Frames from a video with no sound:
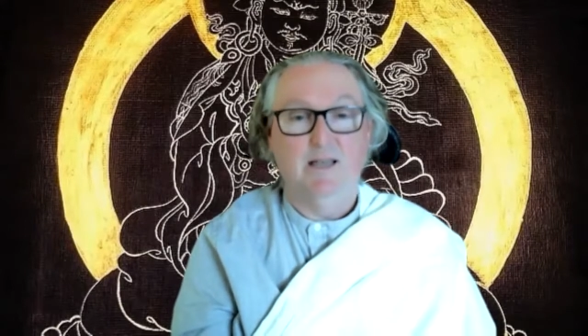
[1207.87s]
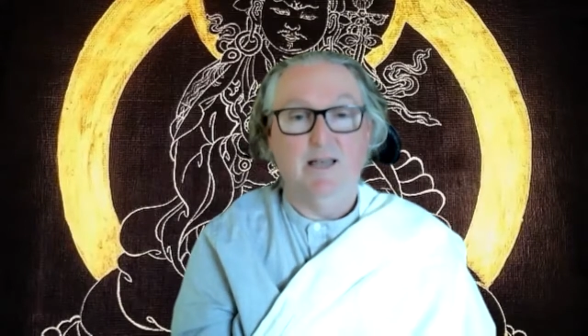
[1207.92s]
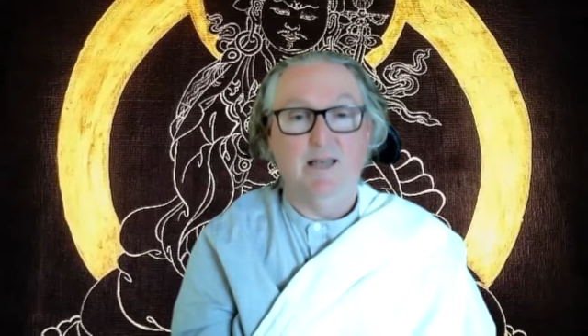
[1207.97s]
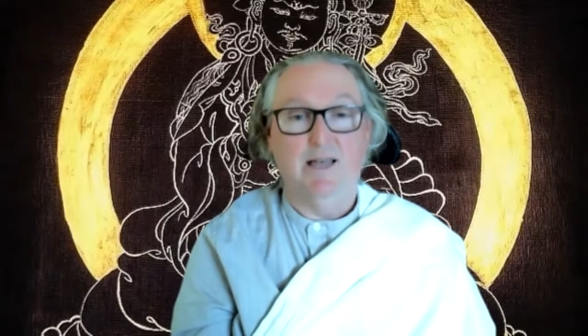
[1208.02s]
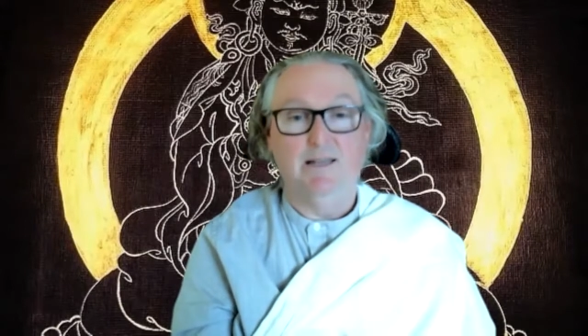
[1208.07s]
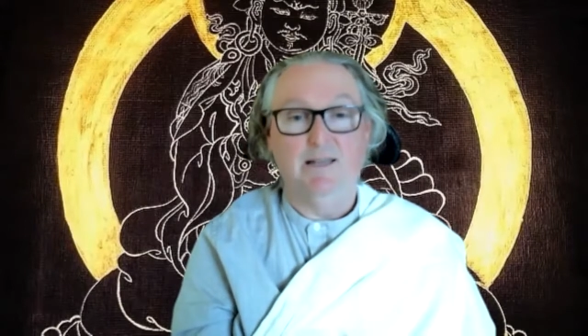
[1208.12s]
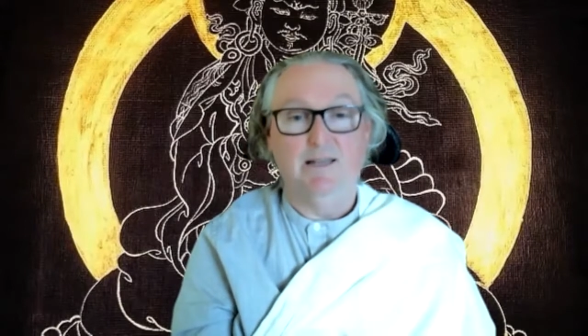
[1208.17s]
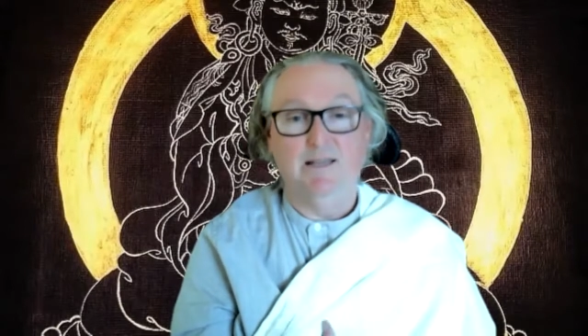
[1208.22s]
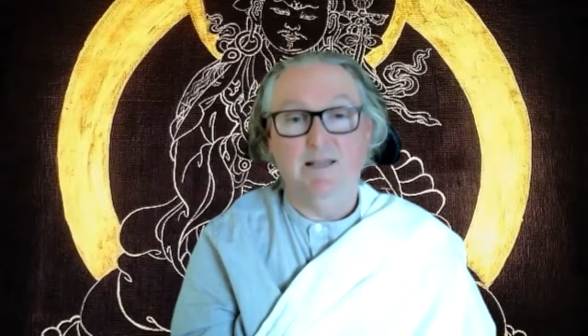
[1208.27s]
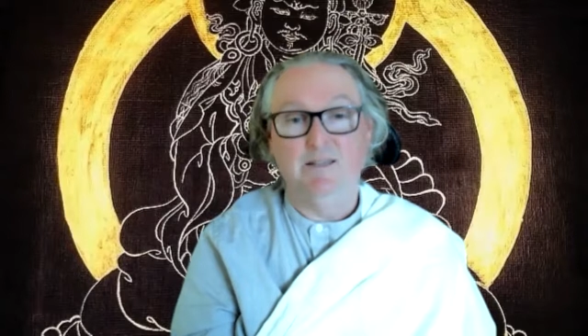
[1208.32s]

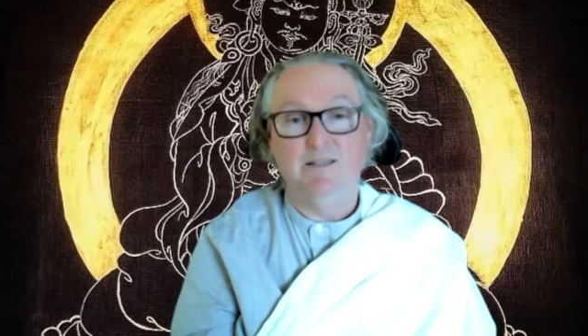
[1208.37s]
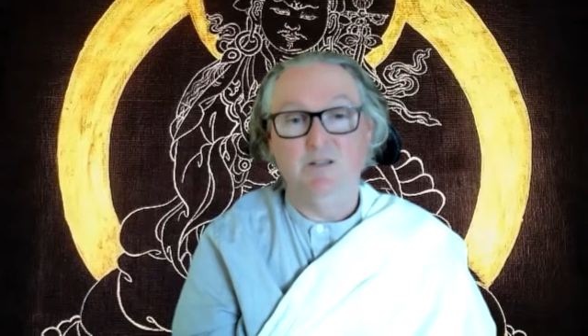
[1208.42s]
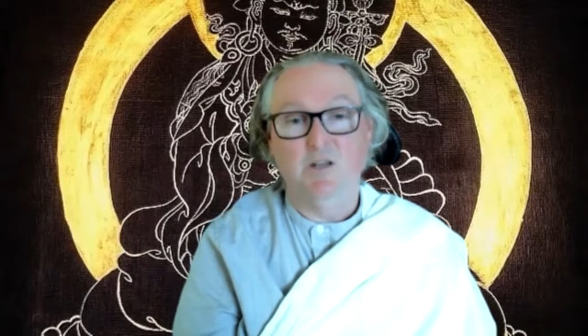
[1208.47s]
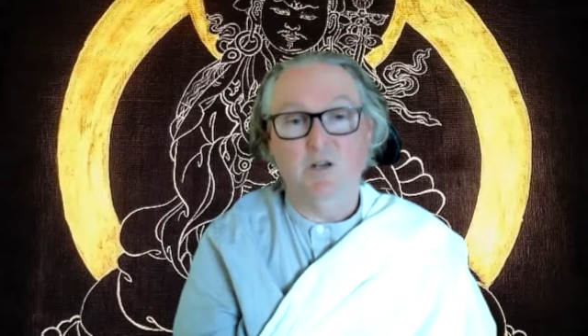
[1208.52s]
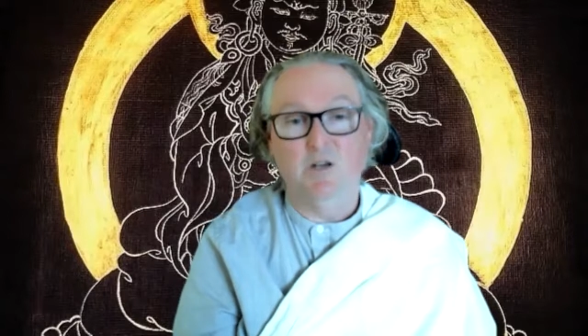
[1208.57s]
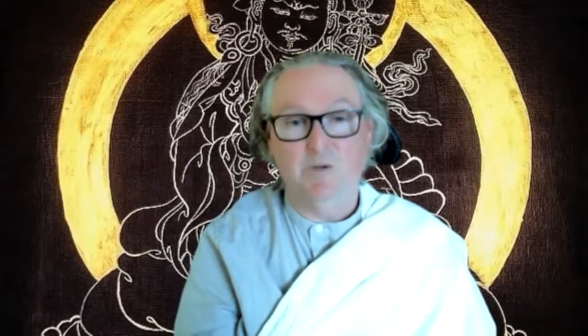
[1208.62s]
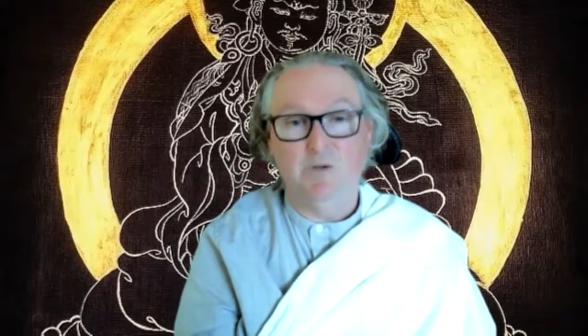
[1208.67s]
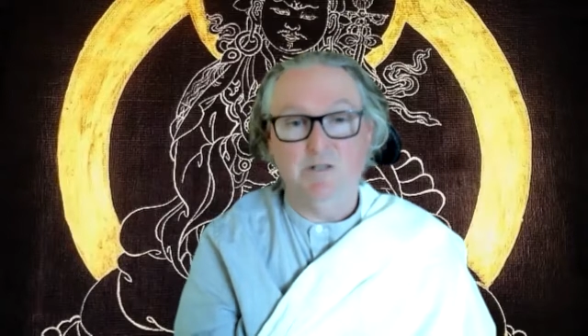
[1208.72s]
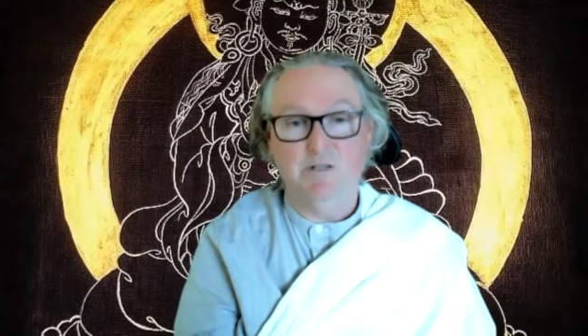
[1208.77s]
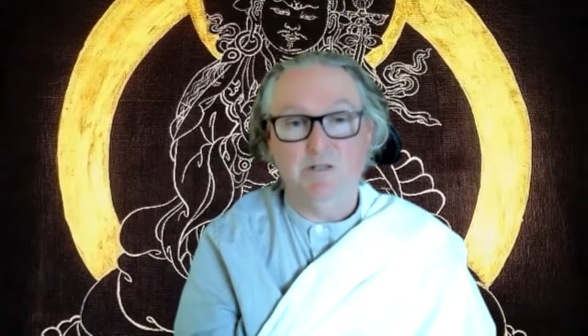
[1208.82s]
and then you
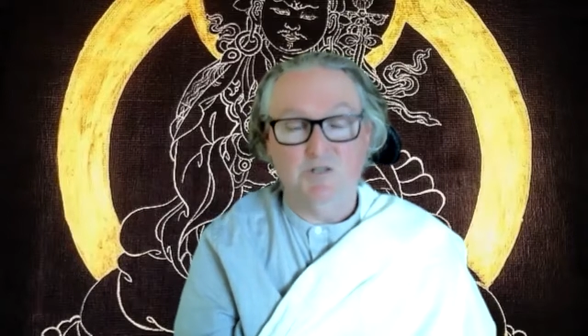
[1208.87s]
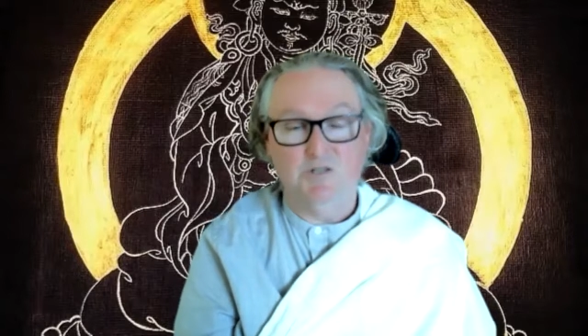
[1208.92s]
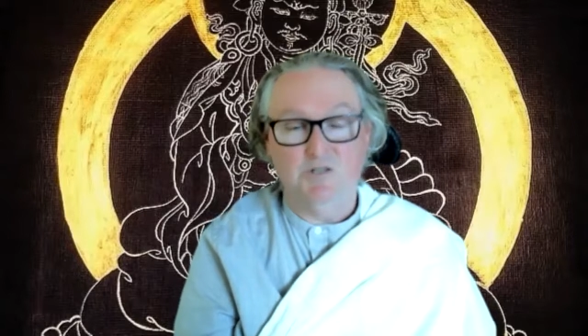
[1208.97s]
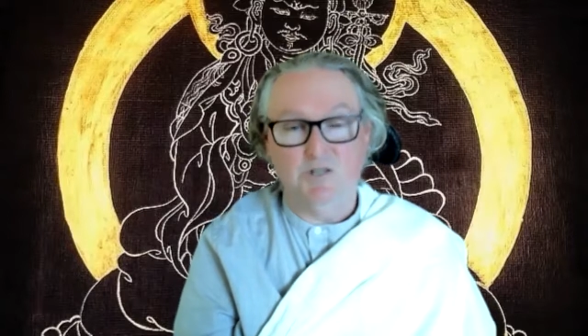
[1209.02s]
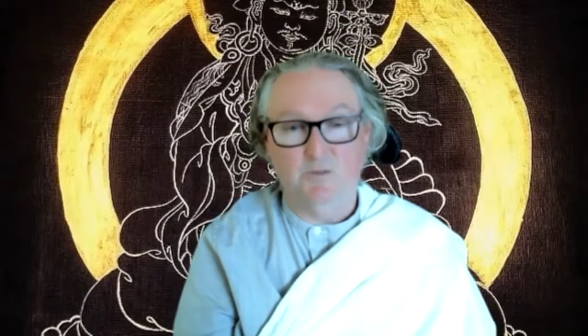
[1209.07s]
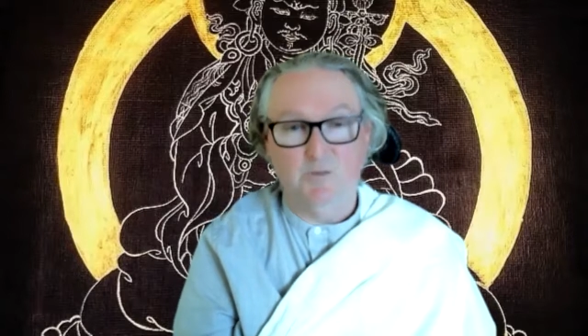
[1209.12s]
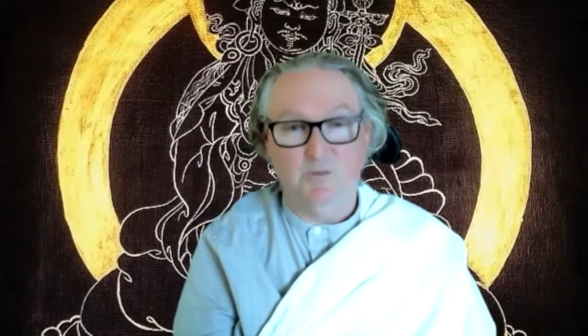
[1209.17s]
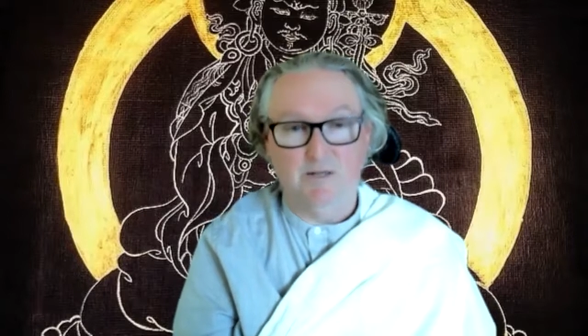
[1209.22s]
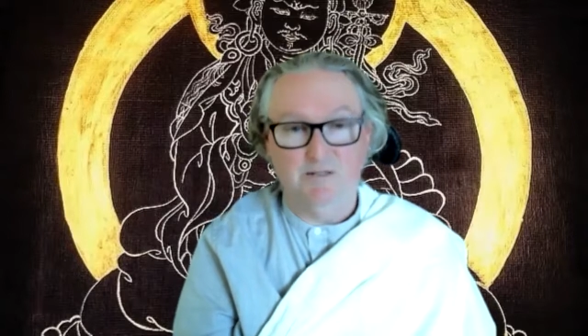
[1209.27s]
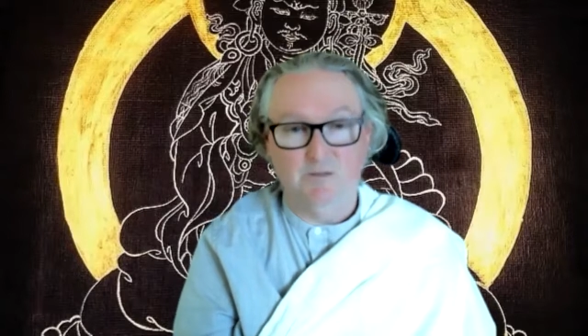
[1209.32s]
go into
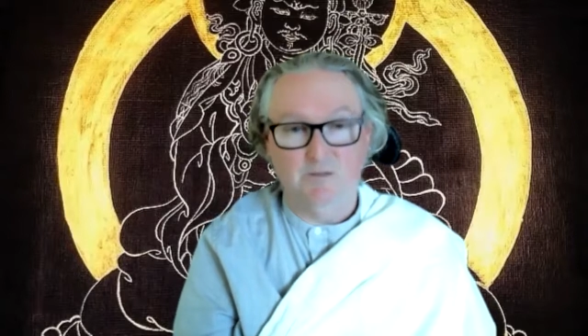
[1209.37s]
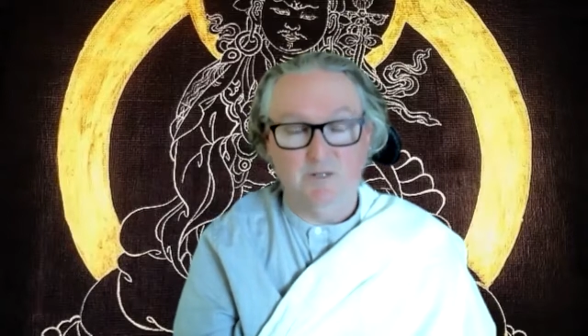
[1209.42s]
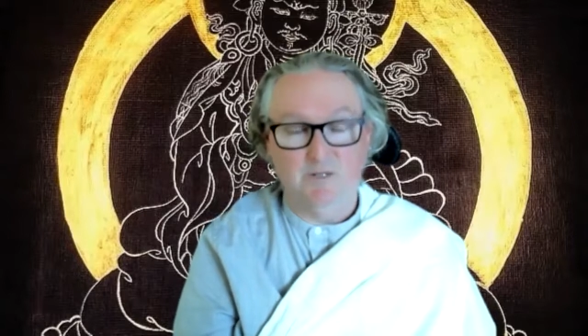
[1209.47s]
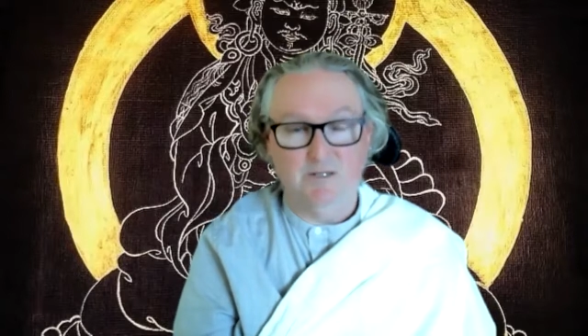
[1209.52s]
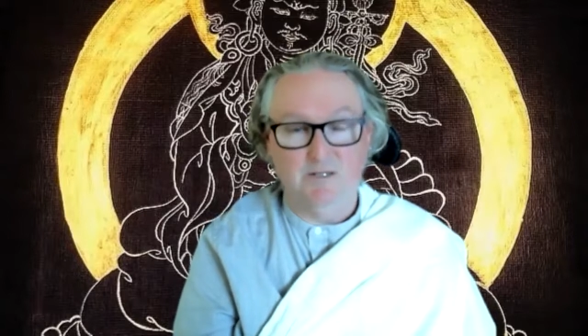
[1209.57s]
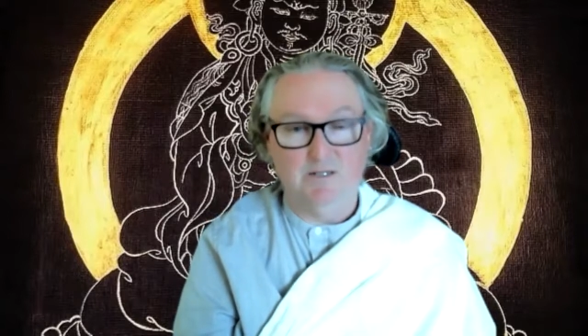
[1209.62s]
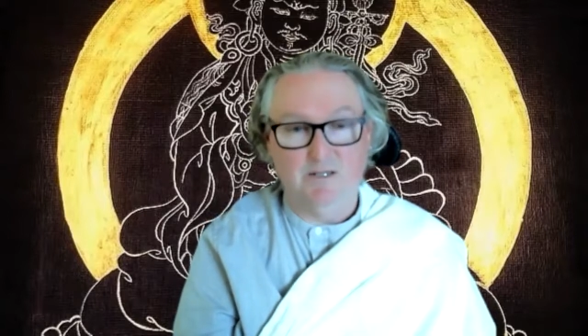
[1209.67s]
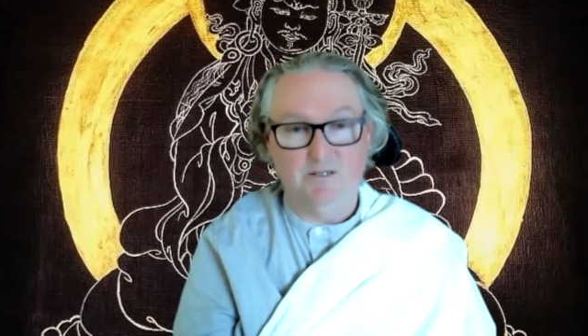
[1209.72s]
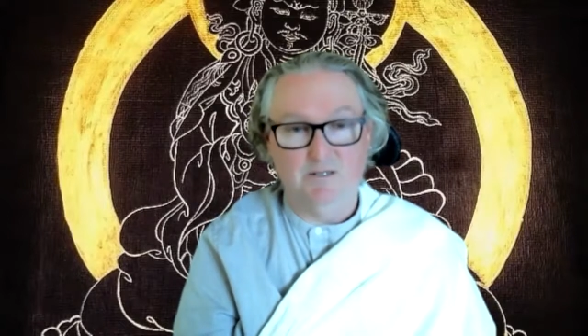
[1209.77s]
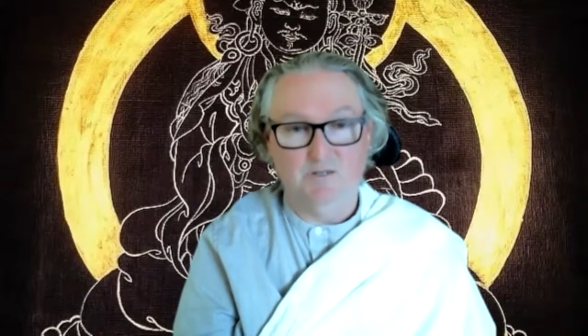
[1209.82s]
Shamatha
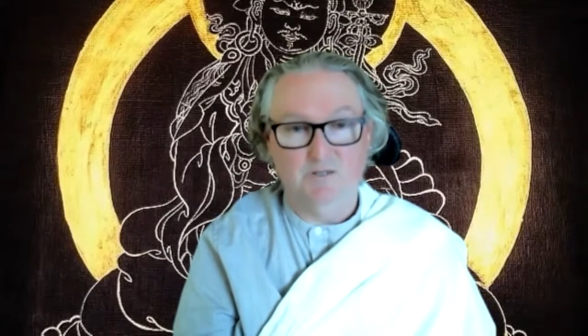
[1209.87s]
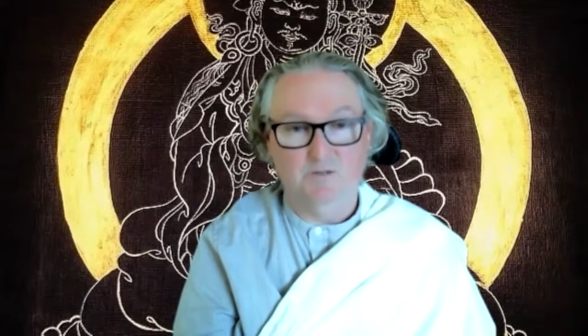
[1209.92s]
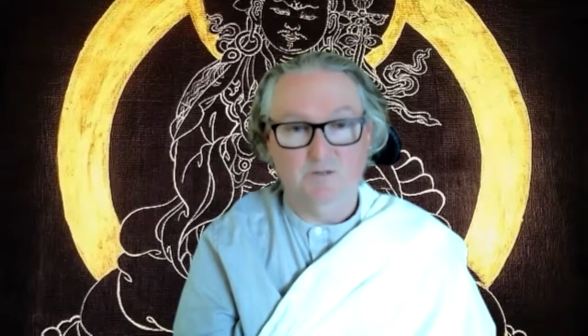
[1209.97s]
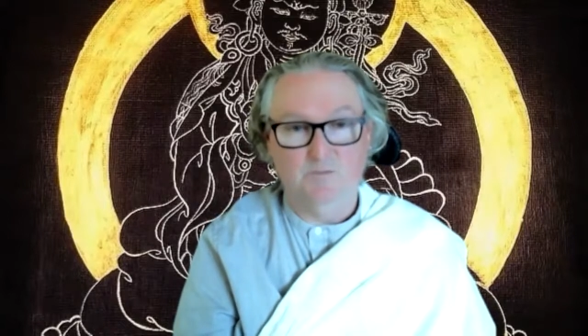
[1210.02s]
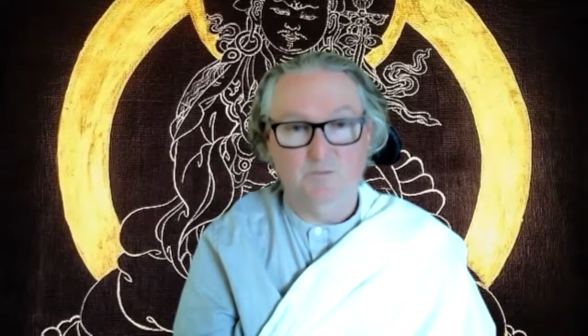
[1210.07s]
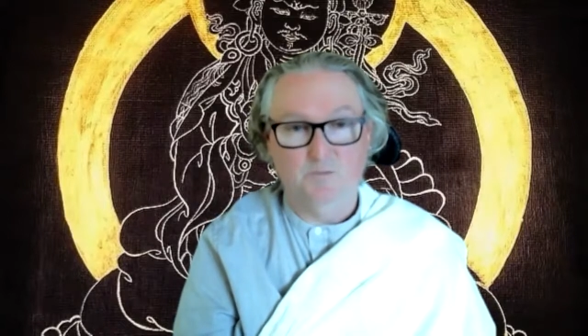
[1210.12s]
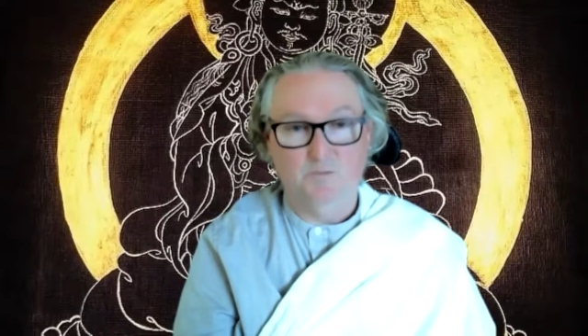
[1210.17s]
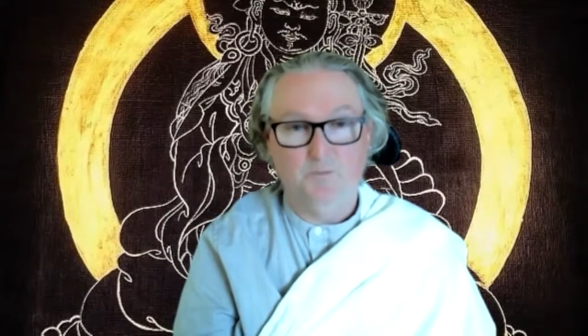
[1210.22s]
meditation.